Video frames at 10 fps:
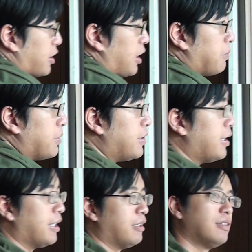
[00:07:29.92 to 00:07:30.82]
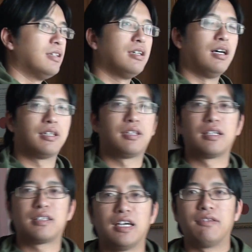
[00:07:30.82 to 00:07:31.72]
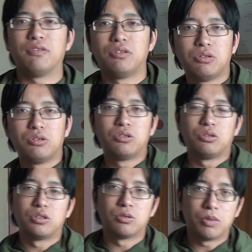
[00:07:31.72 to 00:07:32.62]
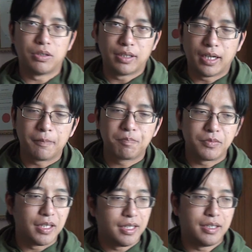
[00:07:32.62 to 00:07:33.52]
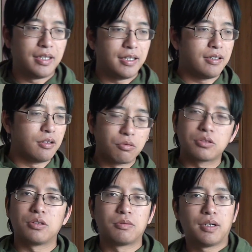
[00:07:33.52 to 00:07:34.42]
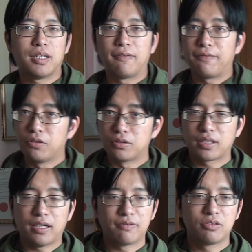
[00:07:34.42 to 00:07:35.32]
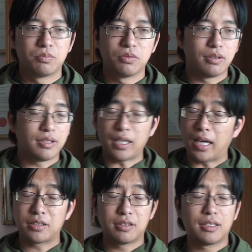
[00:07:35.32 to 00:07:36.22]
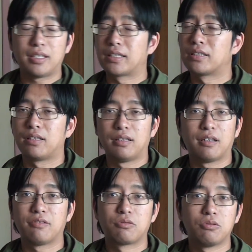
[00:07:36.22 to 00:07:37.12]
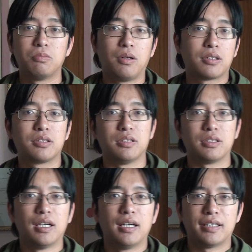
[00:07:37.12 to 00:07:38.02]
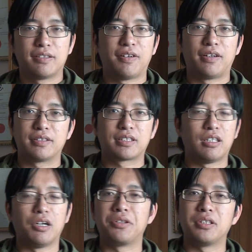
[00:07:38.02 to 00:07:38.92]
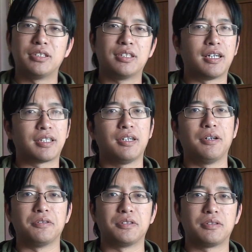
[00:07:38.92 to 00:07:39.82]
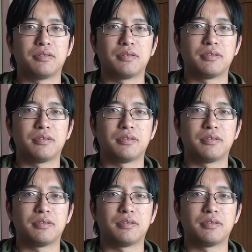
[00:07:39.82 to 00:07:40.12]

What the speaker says: you keep it down, I think that if you do choose to wear it up, then it looks alright, it feels comfortable, and that actually ticks a lot of good boxes as far as clothing design goes.